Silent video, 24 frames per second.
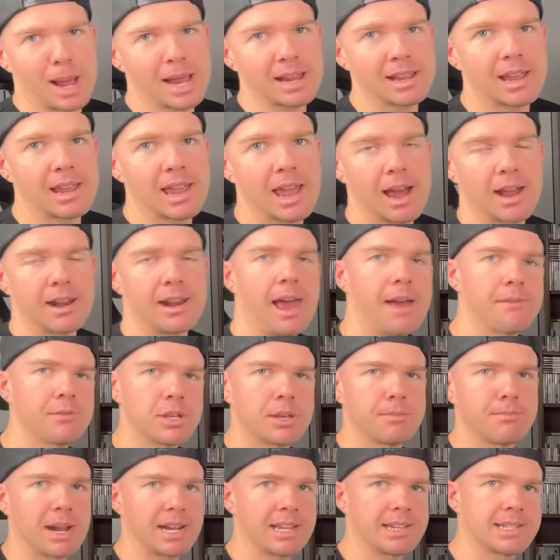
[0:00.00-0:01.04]
bank account and having
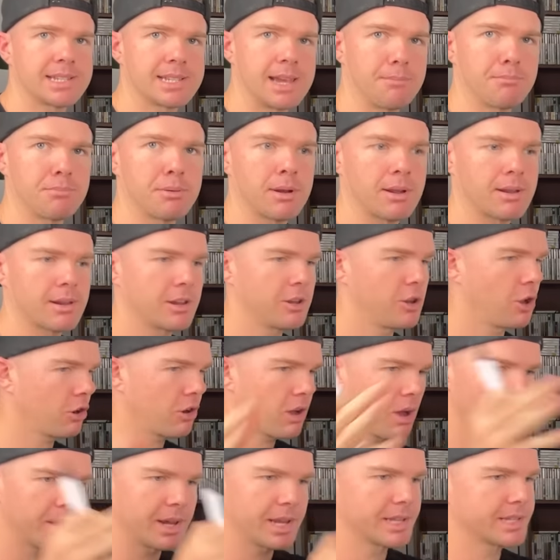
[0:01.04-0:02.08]
your money separate and not
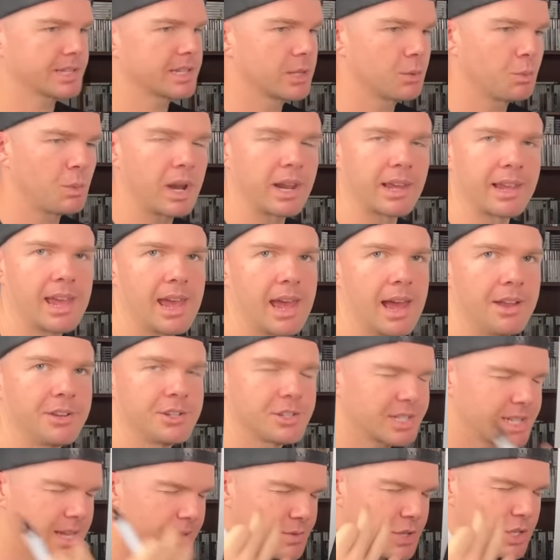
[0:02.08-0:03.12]
going into the one account
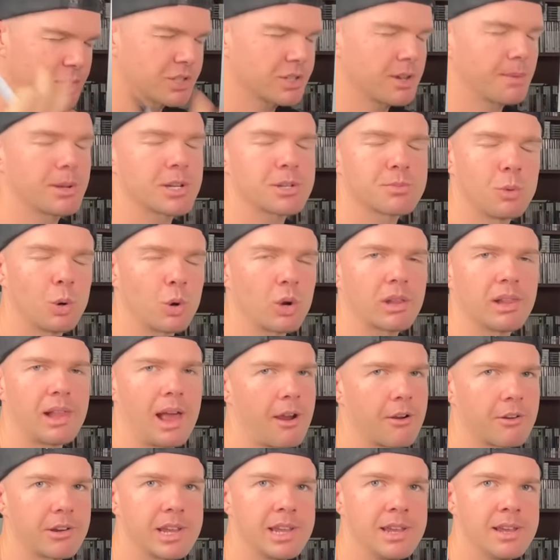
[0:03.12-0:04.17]
just gives you so much more
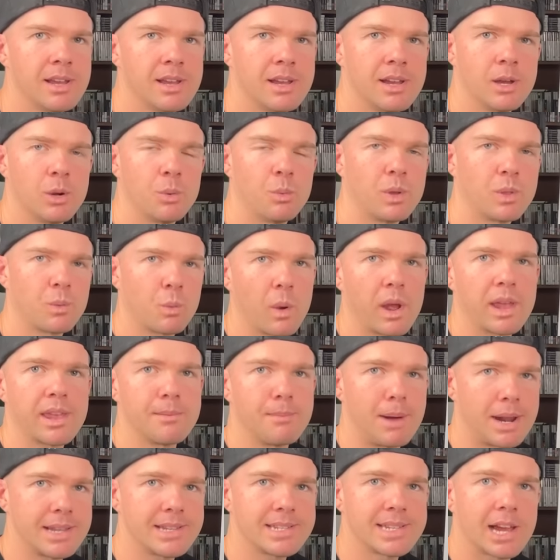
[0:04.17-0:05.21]
clarity with where
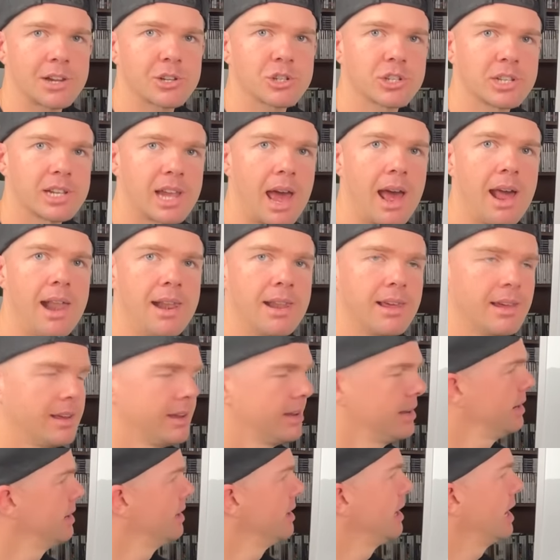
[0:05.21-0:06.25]
your money's actually at.
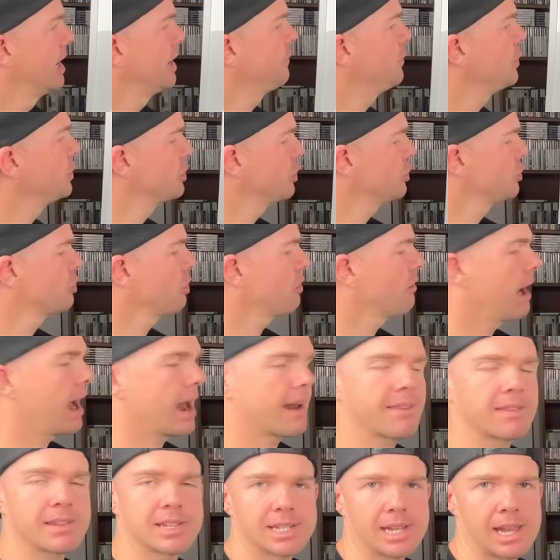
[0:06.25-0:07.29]
And if you do draw
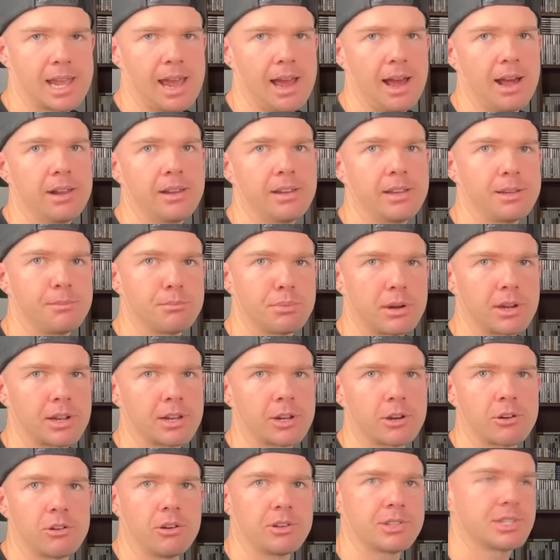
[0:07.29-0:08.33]
out of this account and you bring it
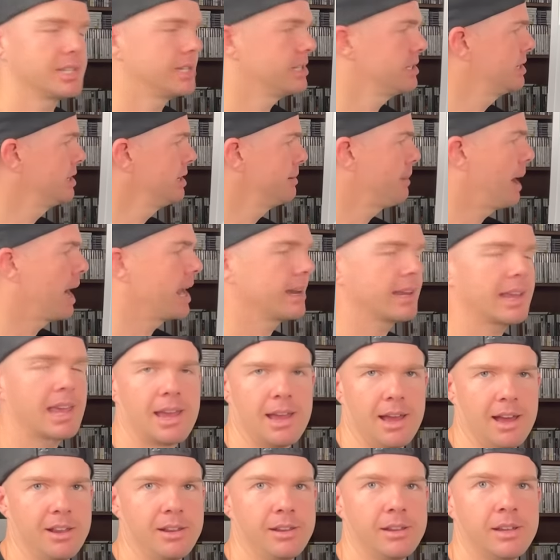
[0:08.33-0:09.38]
across into your main
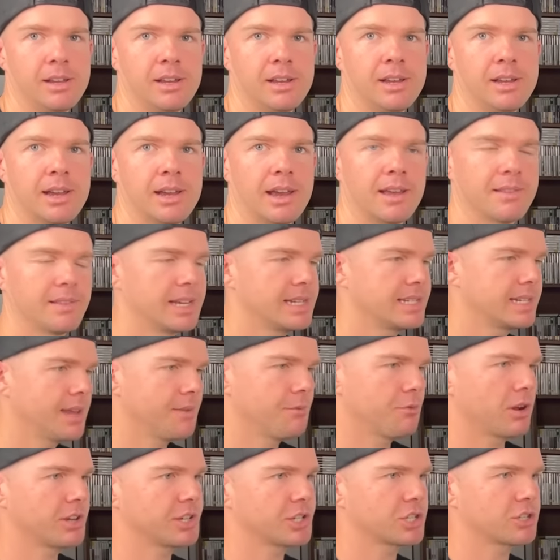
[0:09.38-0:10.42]
account, at least
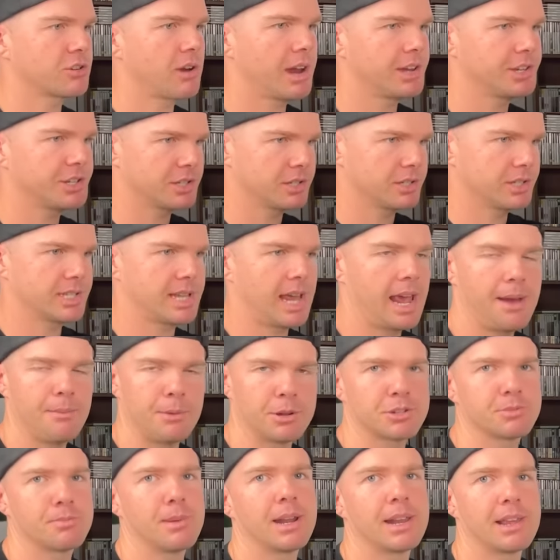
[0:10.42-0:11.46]
give registration as to how
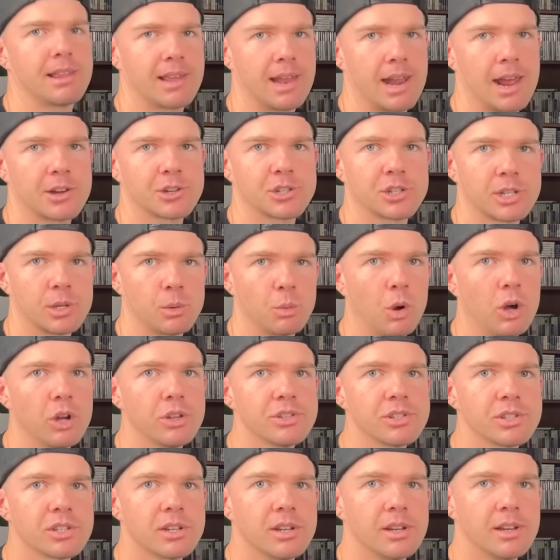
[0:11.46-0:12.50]
much money that actually
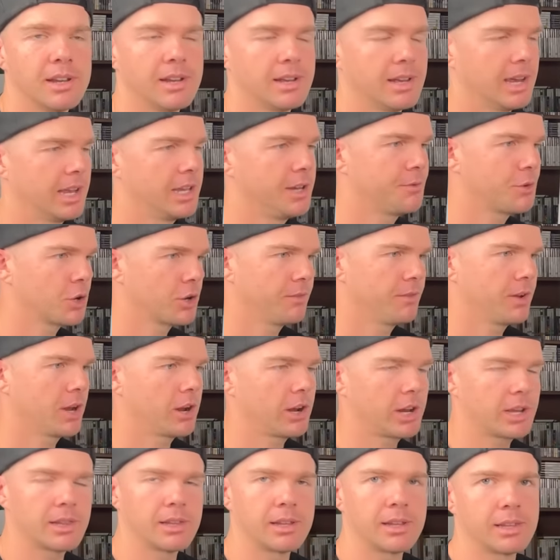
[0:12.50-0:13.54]
was. And you've got a
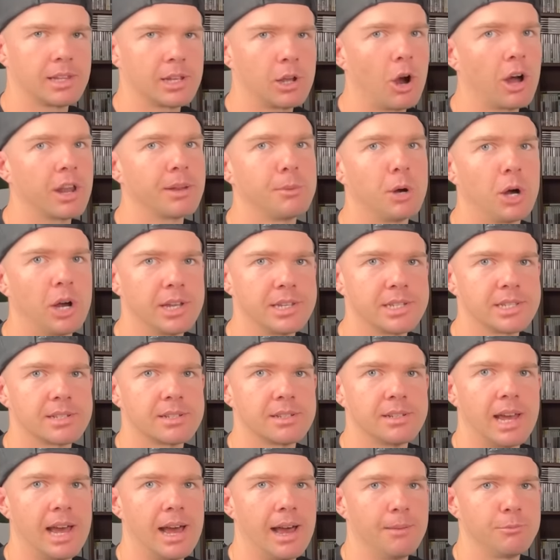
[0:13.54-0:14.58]
very clearly itemized
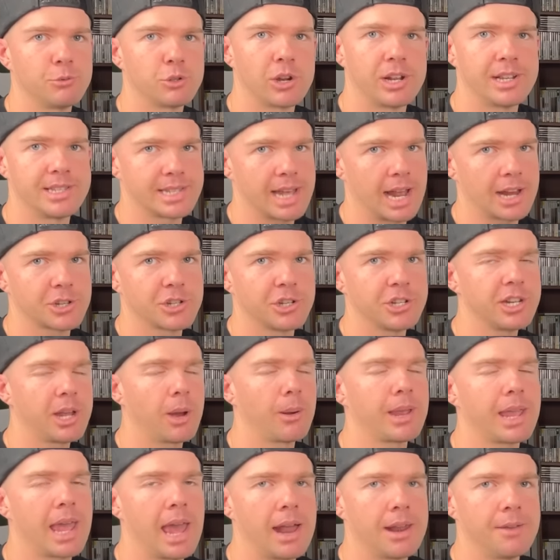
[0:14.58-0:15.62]
transaction
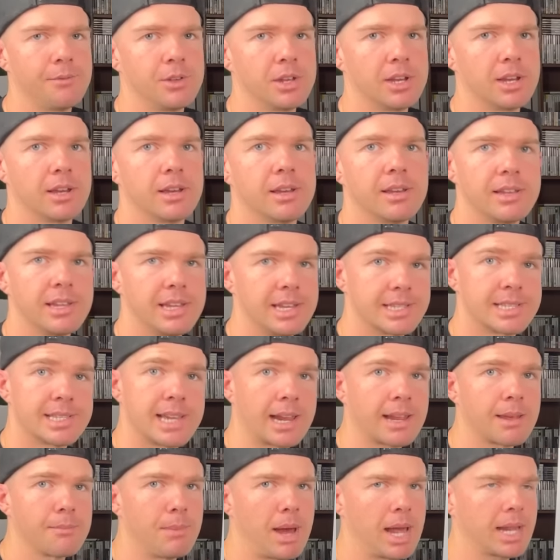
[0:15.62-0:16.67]
going out of your
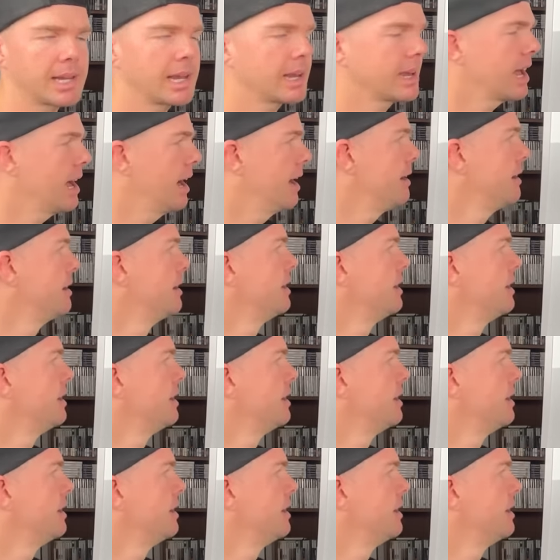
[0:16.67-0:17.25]
second bank account.